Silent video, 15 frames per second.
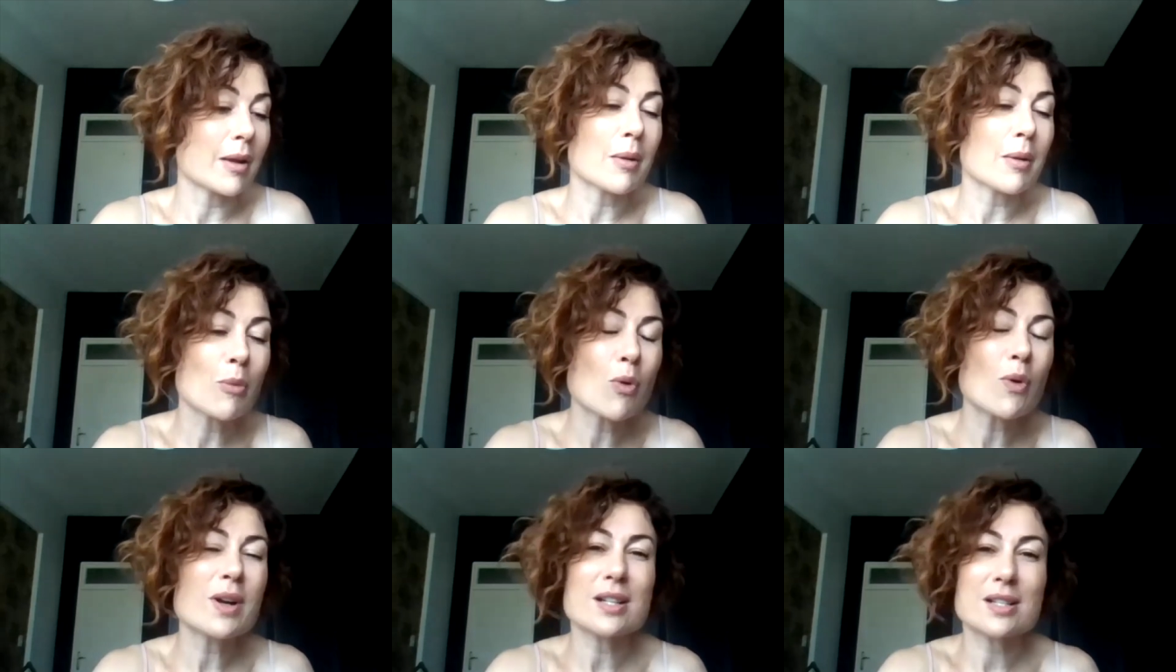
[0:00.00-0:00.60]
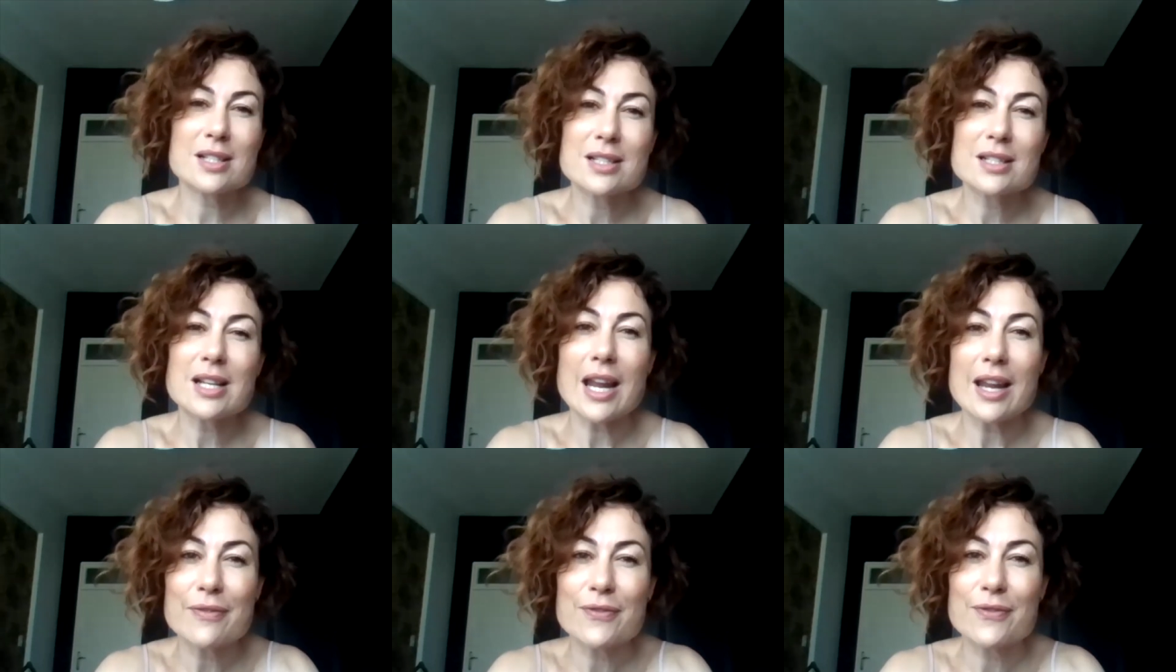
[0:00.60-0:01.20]
more in a
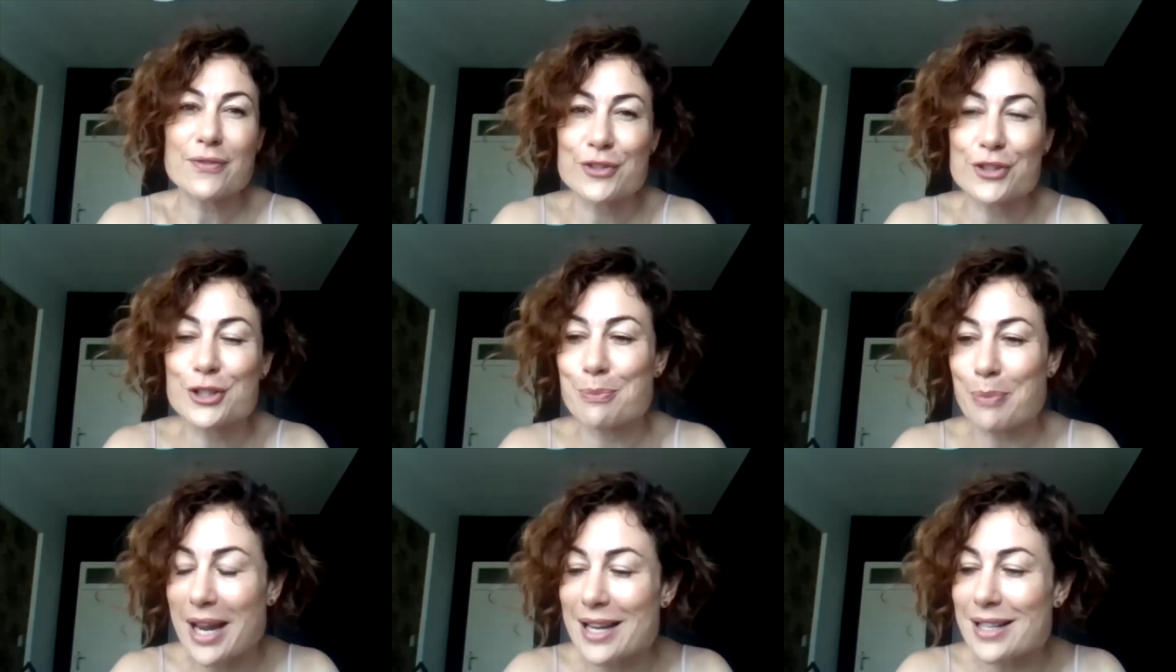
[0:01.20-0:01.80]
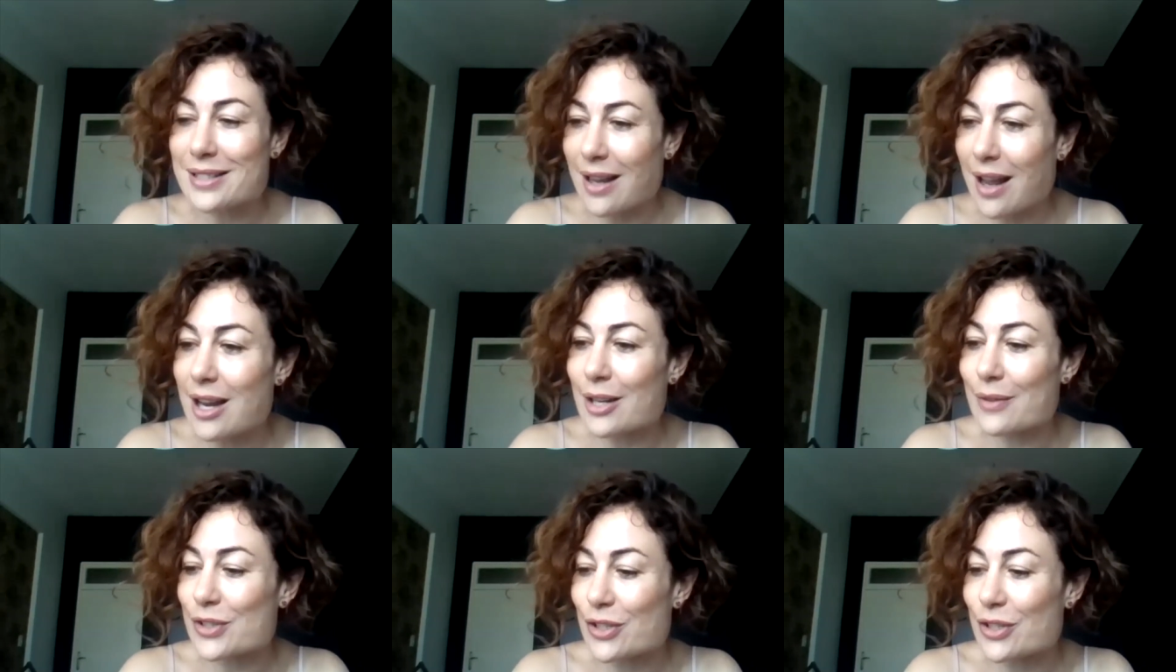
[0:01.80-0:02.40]
safe space
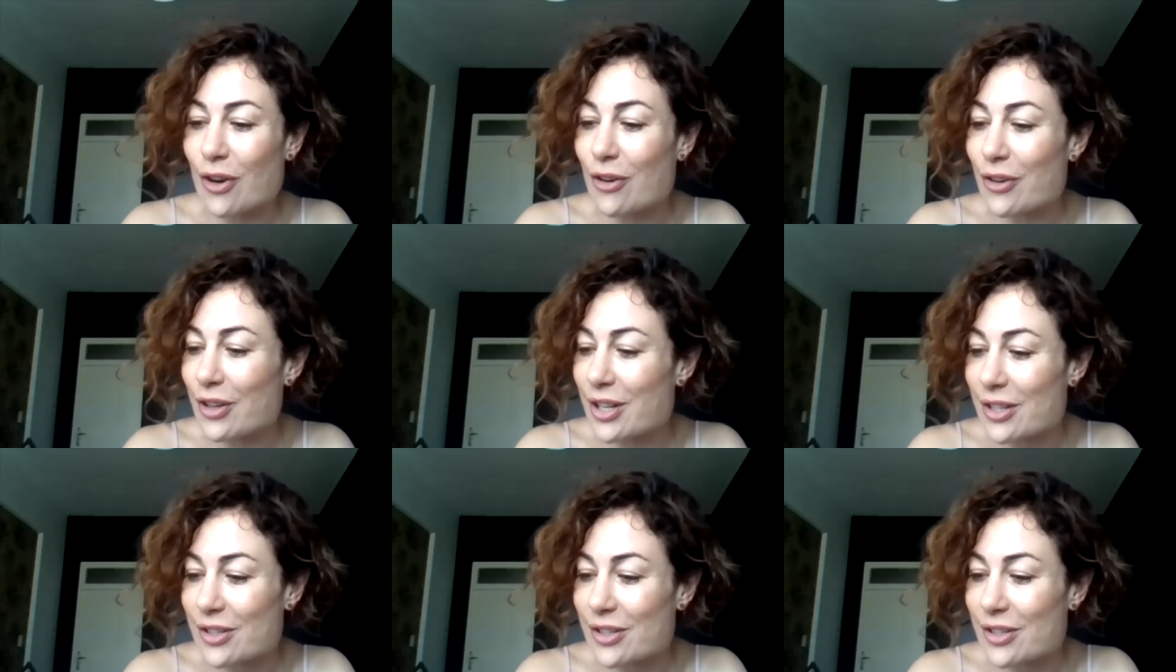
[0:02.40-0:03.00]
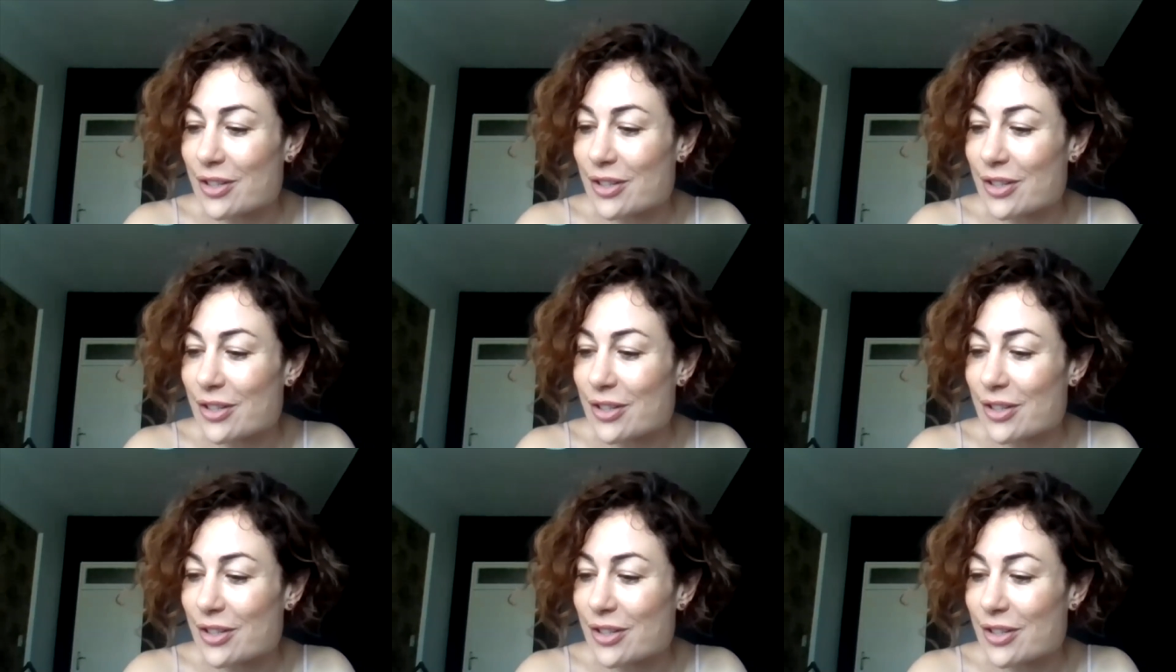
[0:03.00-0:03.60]
kind of scenario
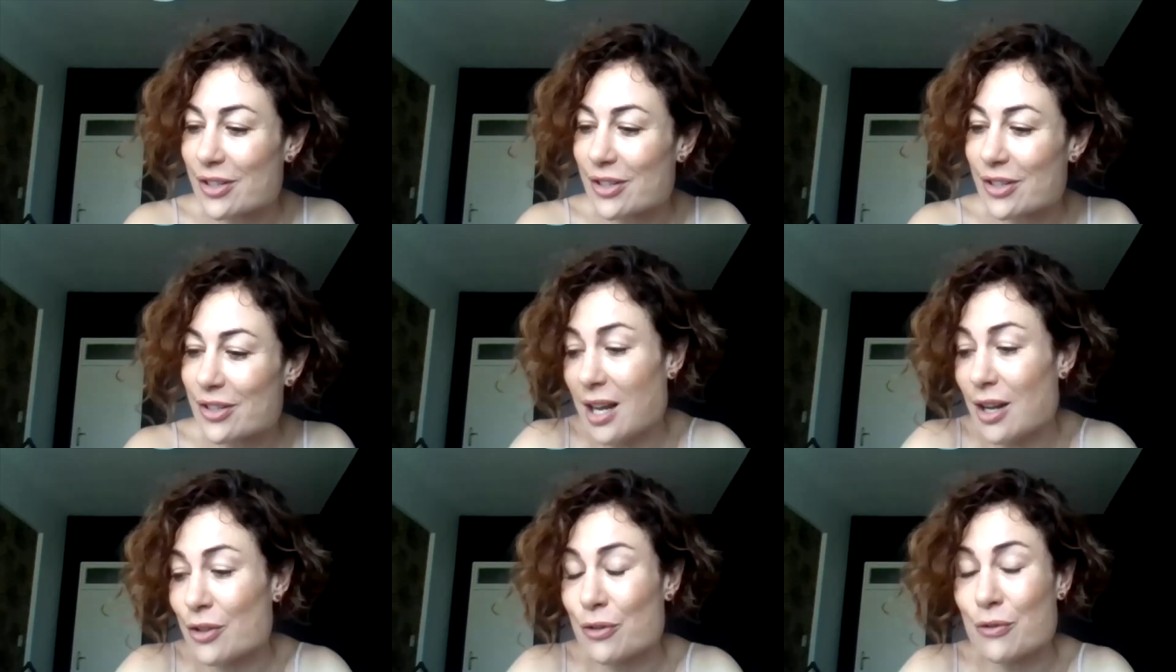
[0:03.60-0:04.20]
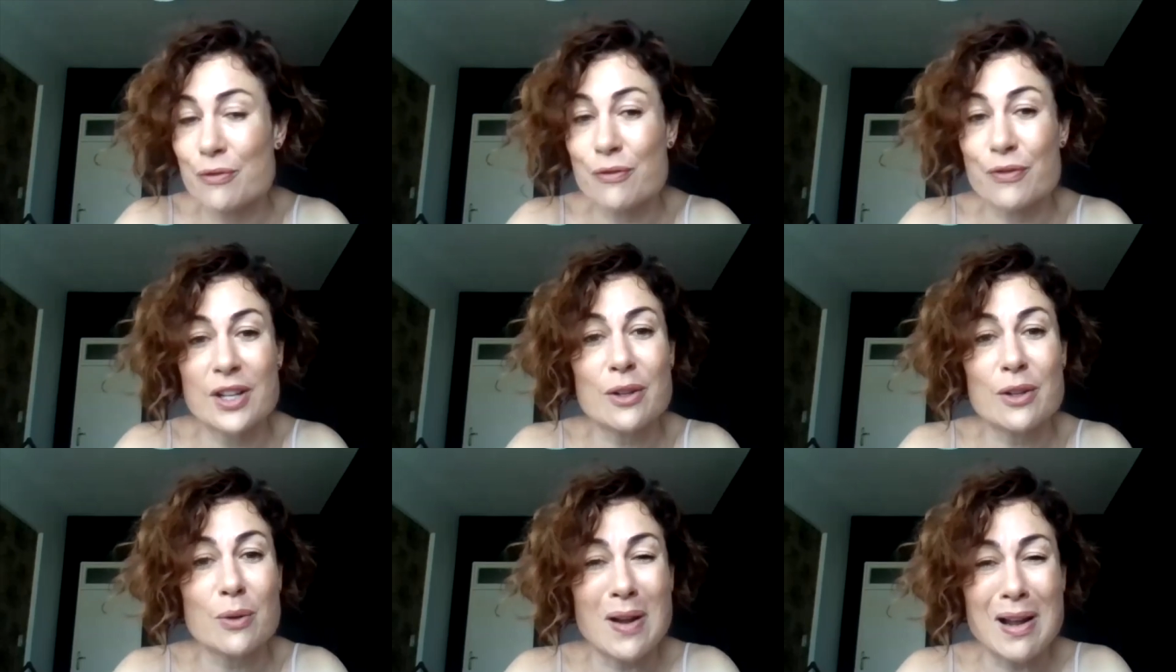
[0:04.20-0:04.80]
is just to to say how
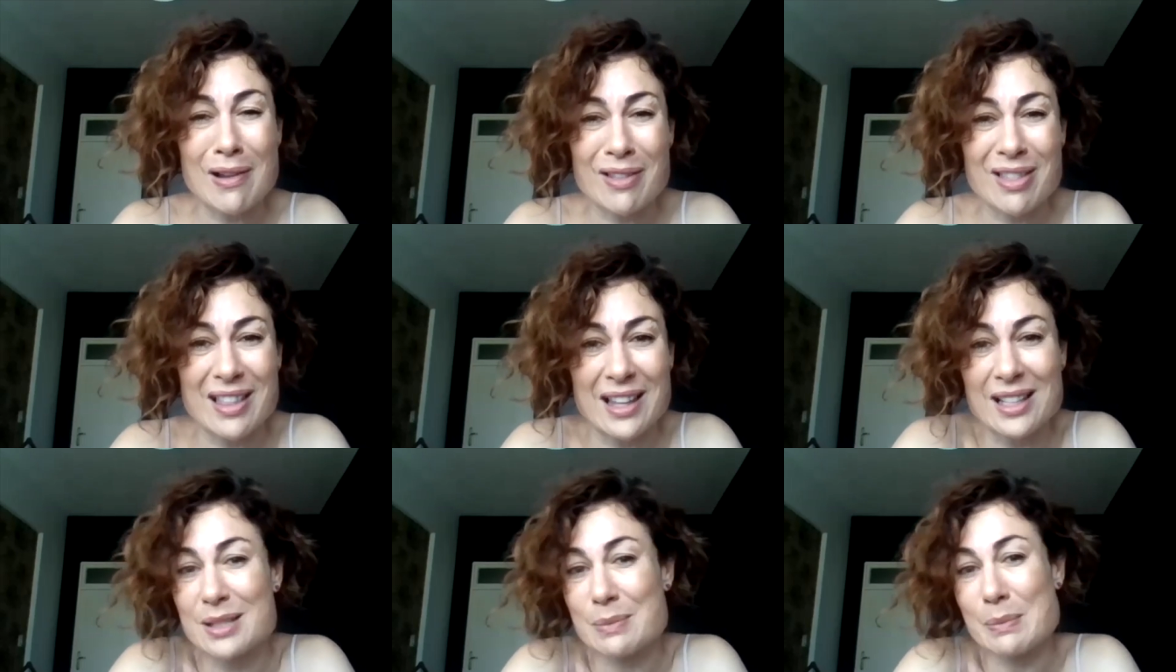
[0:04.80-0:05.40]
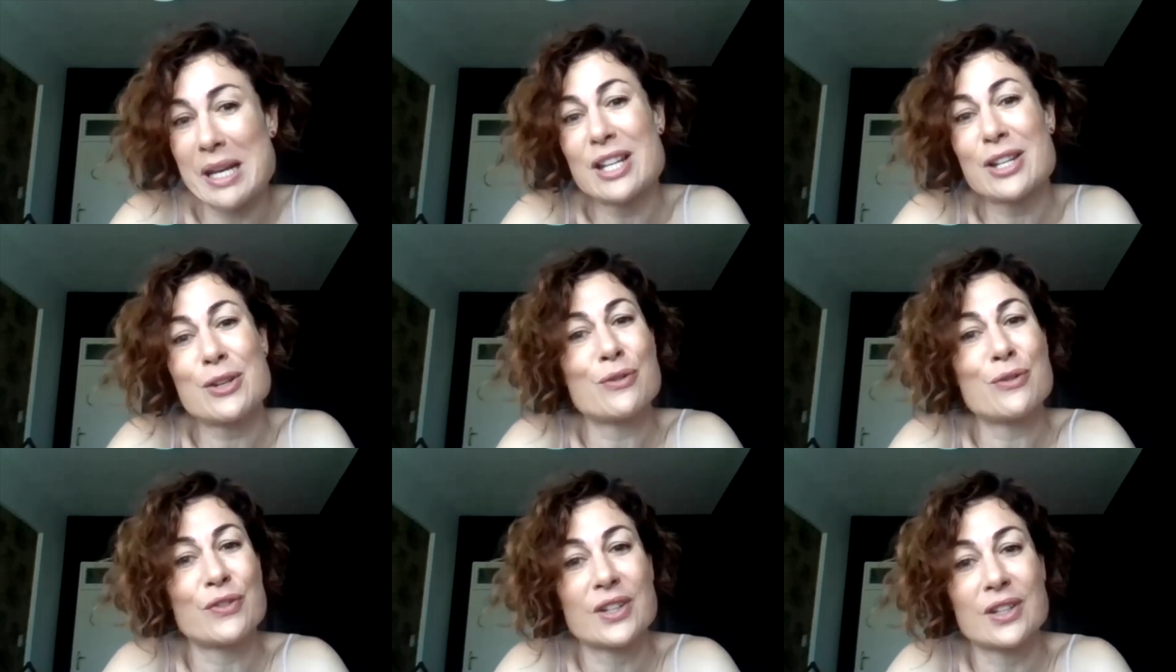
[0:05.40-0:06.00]
you feel or how things
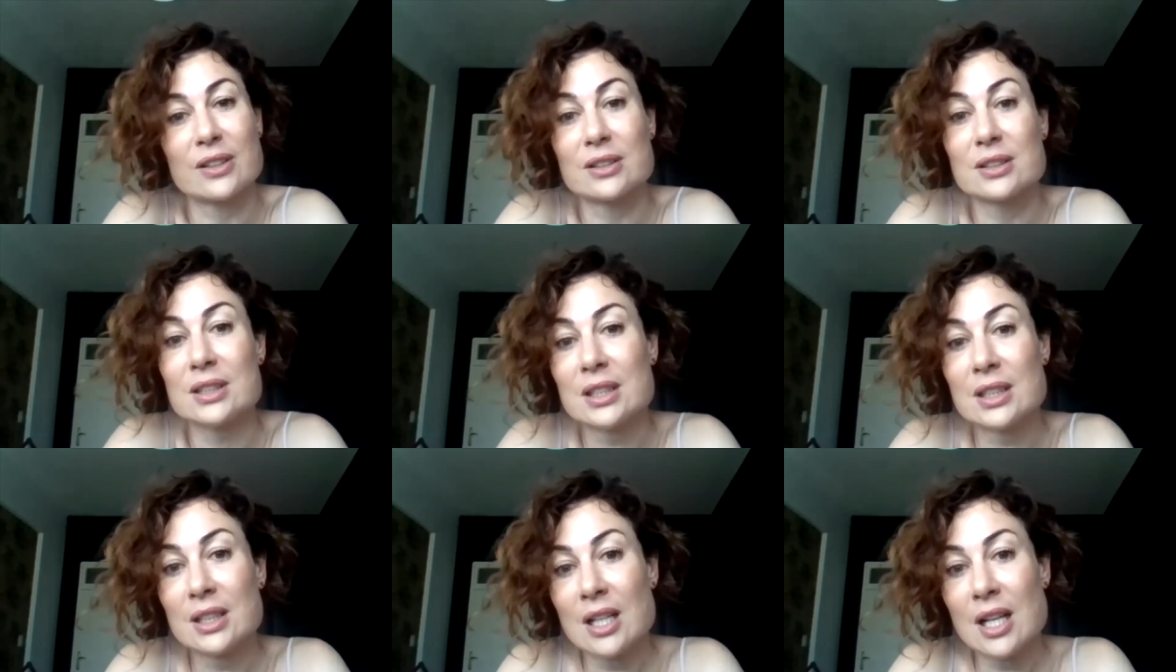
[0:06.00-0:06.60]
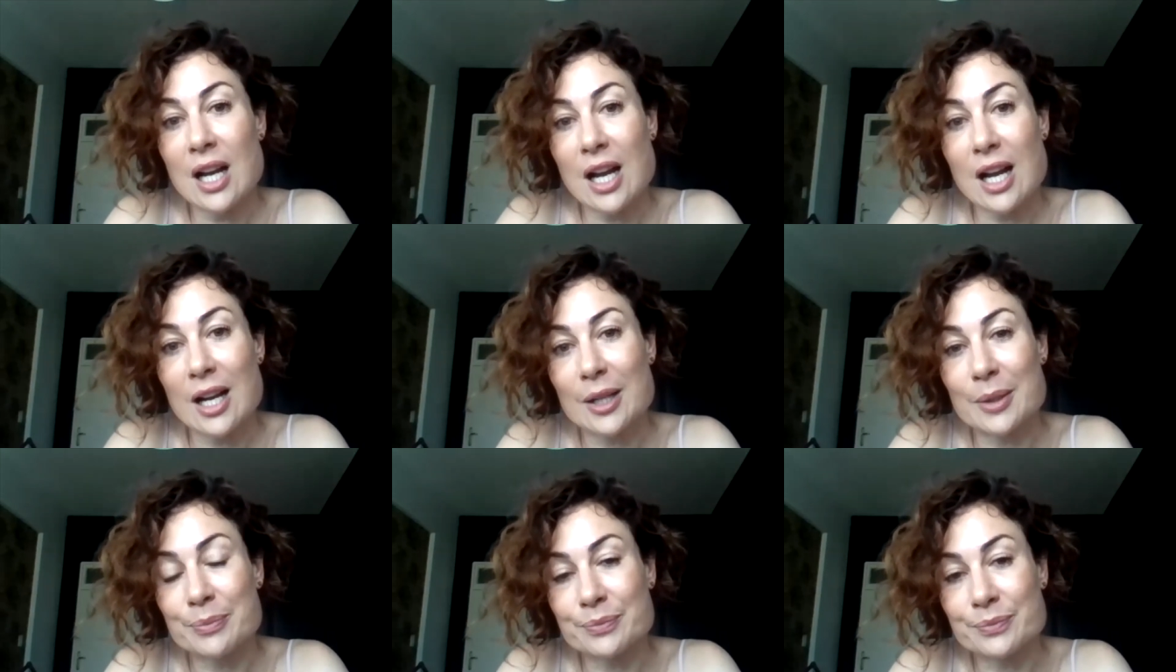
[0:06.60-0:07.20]
make you feel
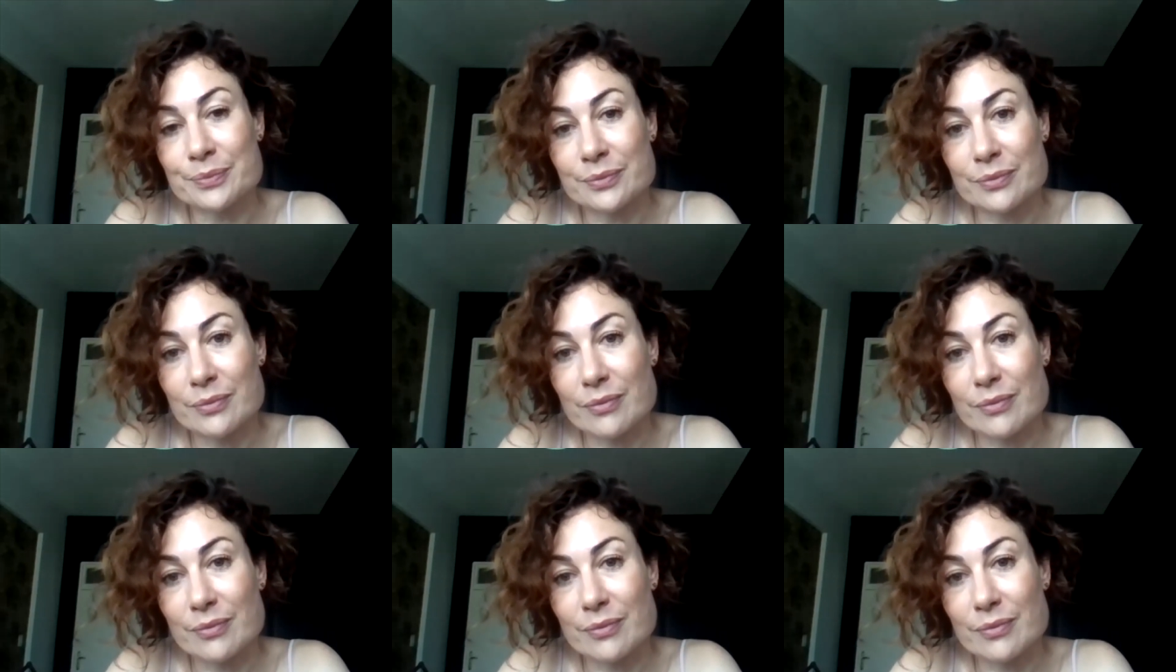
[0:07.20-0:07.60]
um